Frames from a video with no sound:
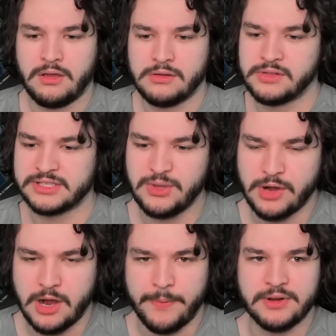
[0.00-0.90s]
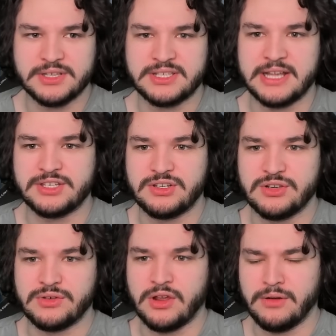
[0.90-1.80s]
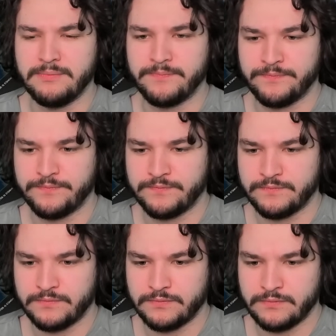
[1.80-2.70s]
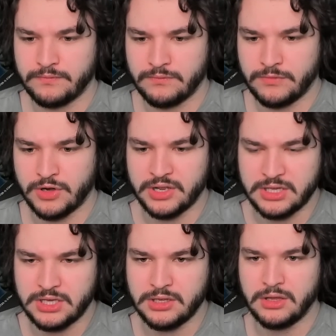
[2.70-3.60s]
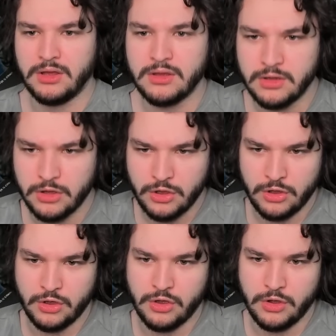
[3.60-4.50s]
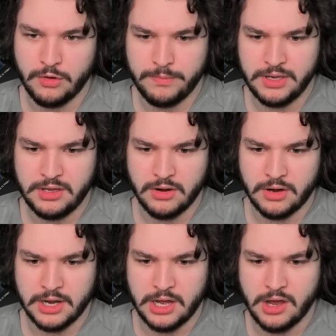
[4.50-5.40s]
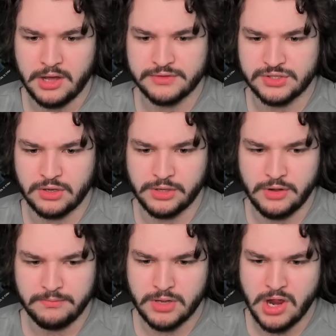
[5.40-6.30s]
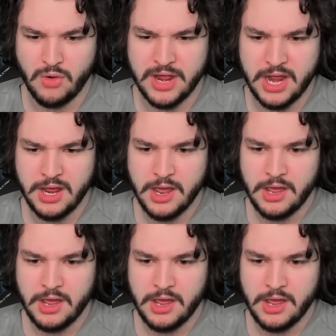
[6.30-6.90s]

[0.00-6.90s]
Let's see what our opponent decides to do here. They're going to kill Han Solo. Okay.